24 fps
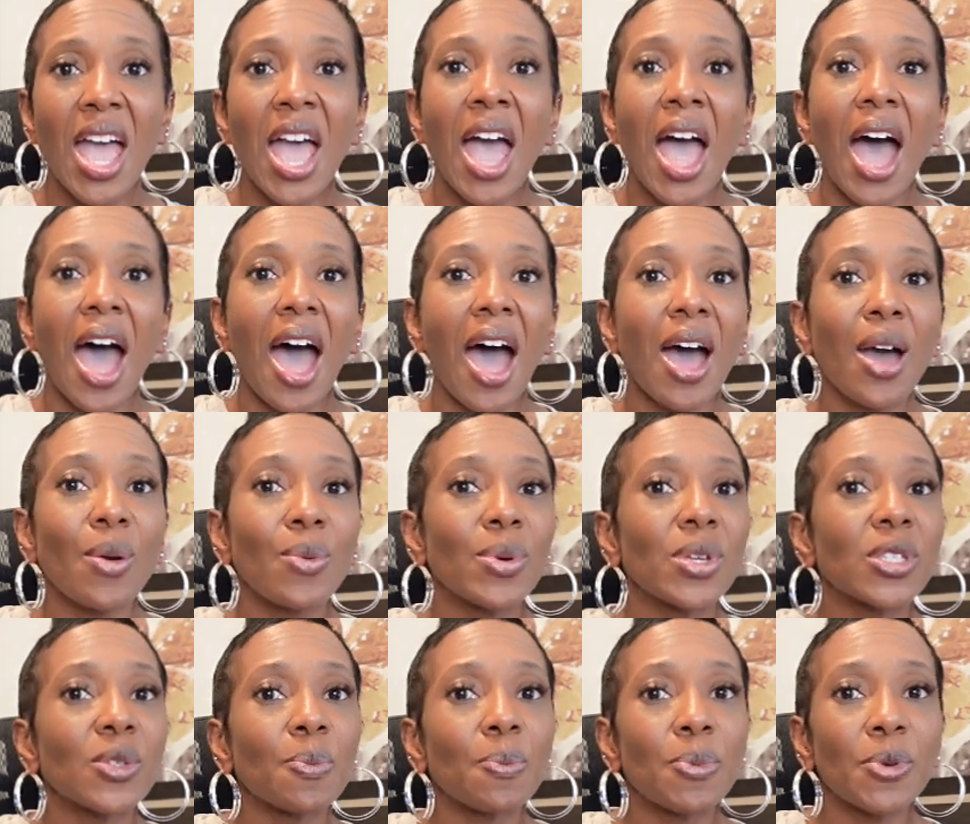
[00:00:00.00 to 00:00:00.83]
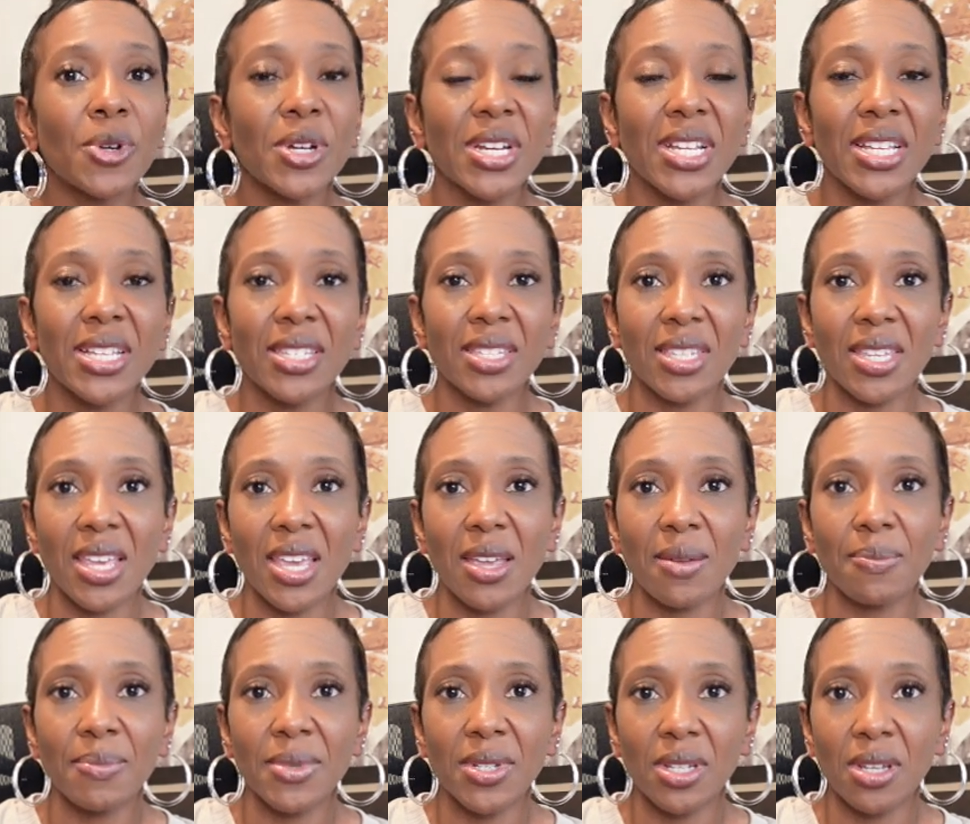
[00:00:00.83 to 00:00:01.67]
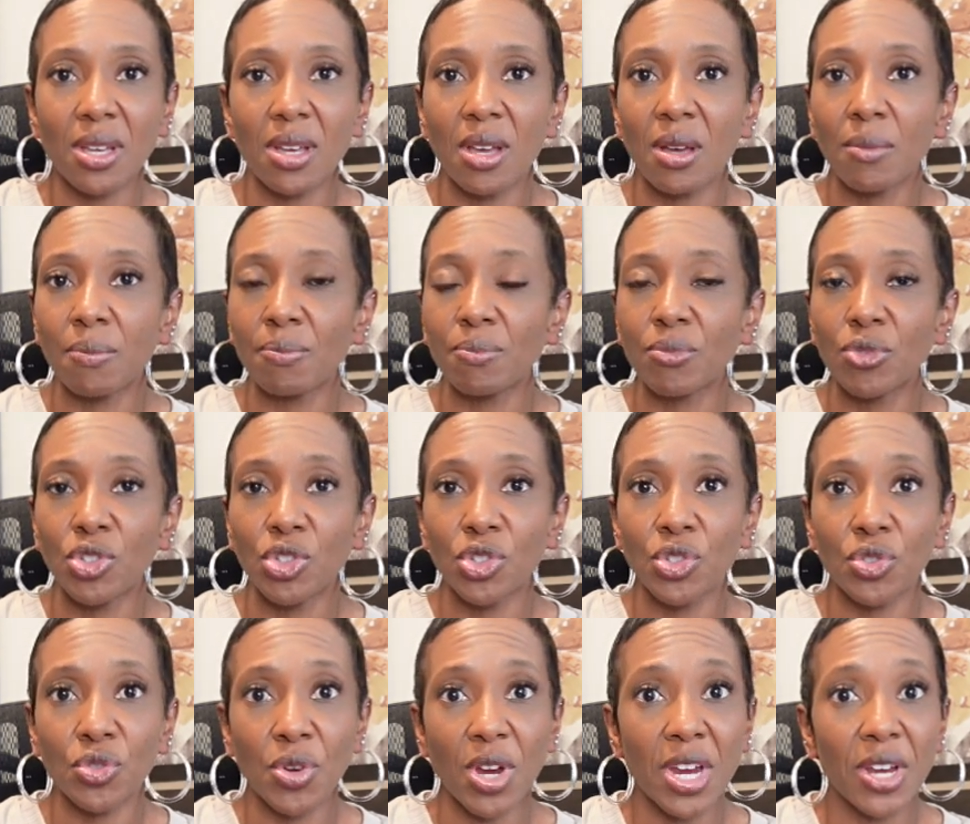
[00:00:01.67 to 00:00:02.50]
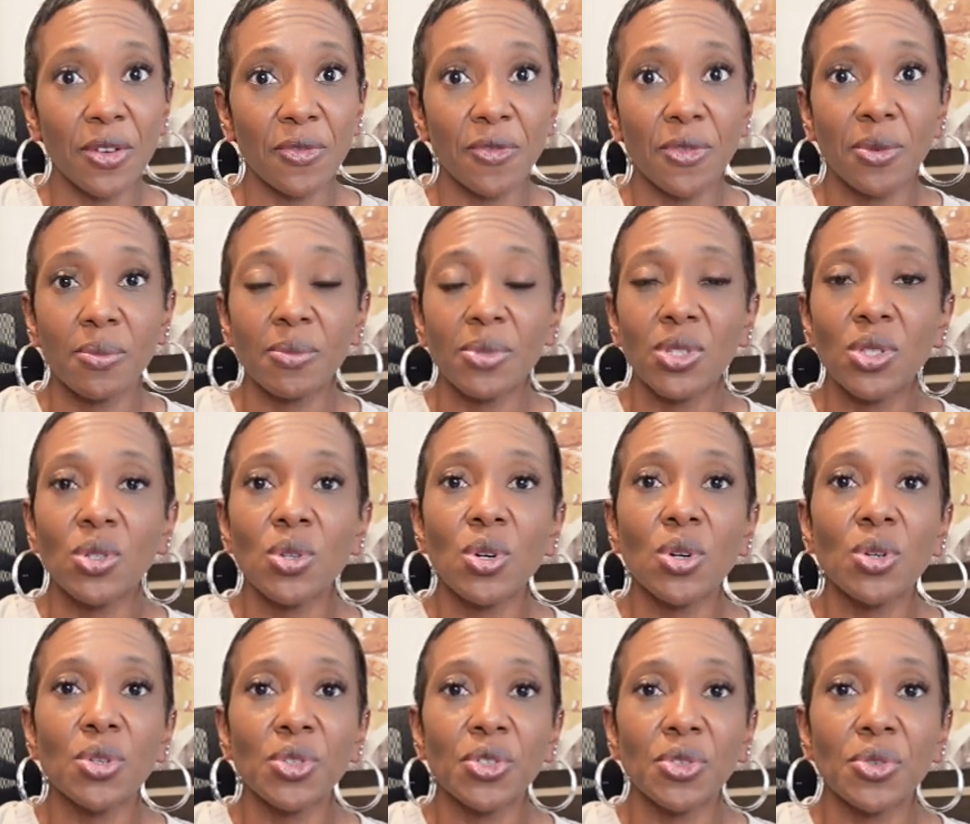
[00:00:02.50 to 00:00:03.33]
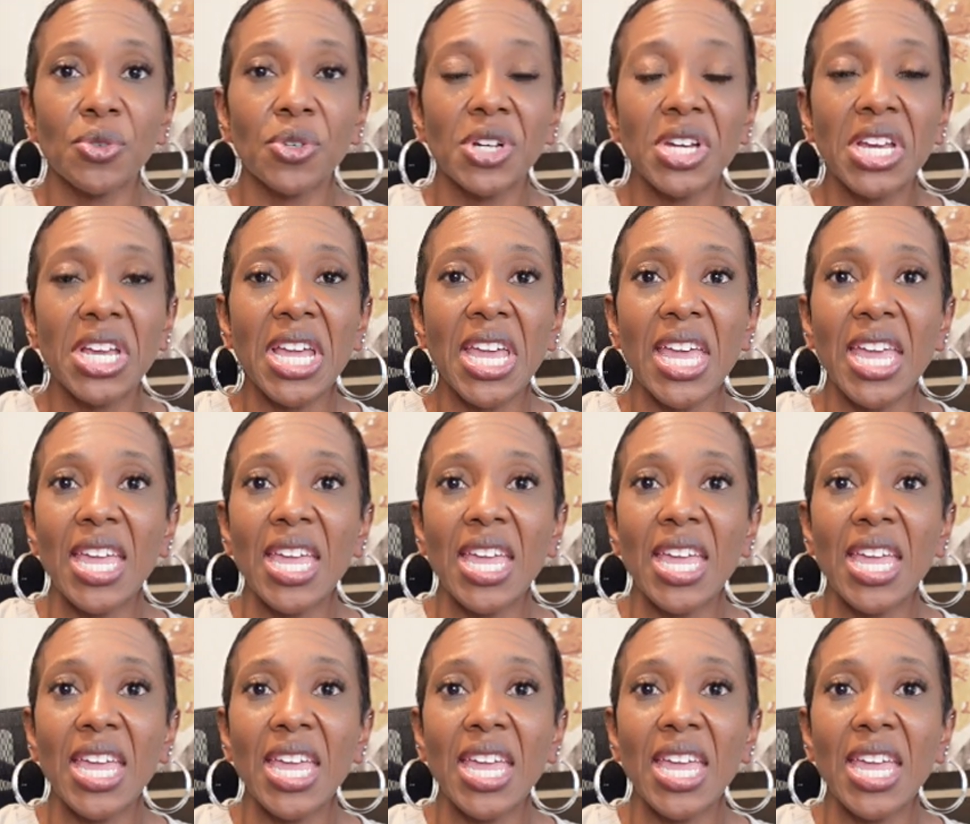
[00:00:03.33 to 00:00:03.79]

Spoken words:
I was pretty taped up straight from surgery,